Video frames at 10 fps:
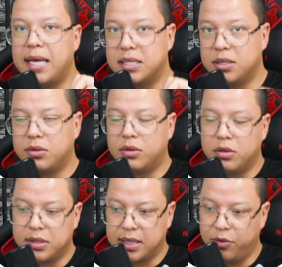
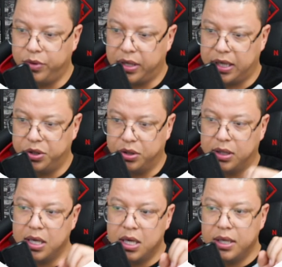asynchronous communication.
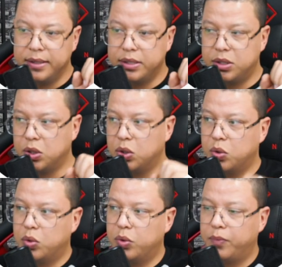
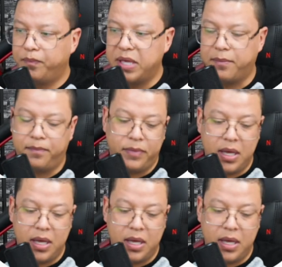So yeah,